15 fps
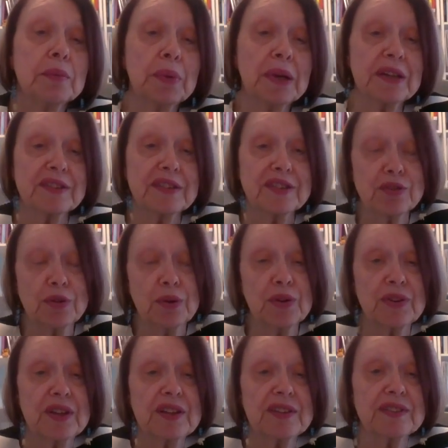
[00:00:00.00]
Because the
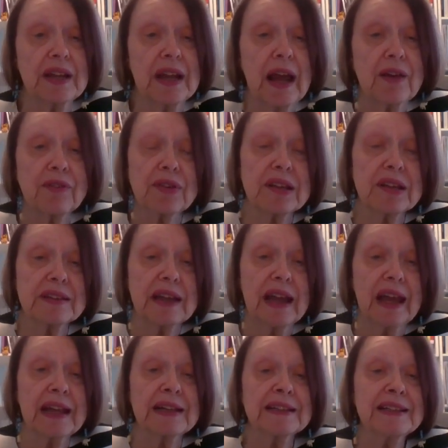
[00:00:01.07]
truth is that
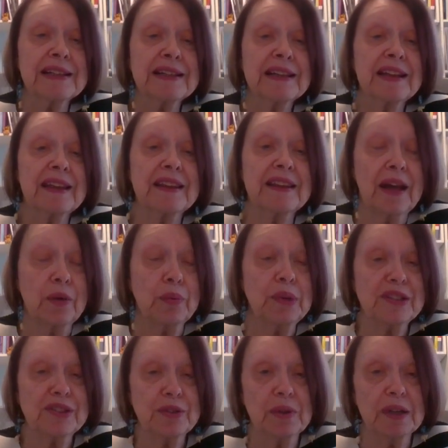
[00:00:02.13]
everything that
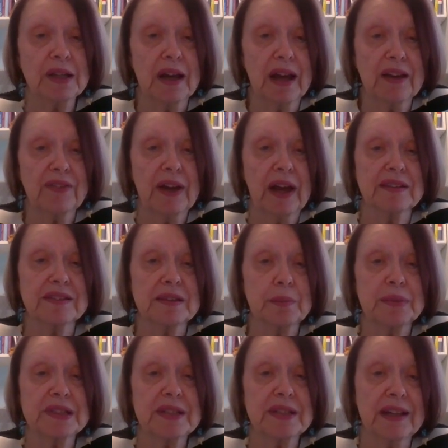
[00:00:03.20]
we do in life has the
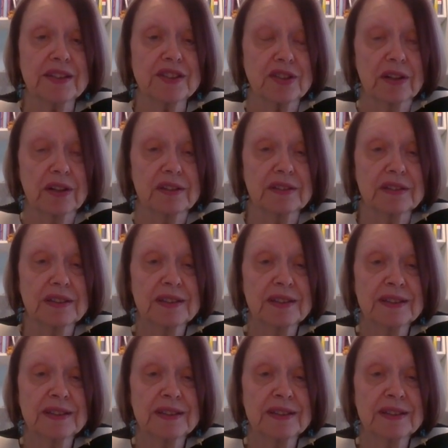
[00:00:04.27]
potential